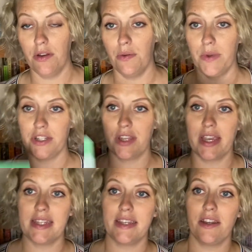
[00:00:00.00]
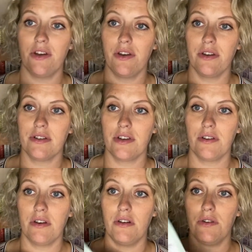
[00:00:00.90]
which like I said, ours are
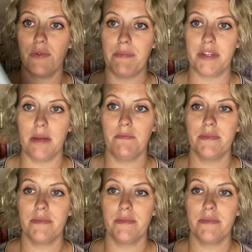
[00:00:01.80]
all ripped up.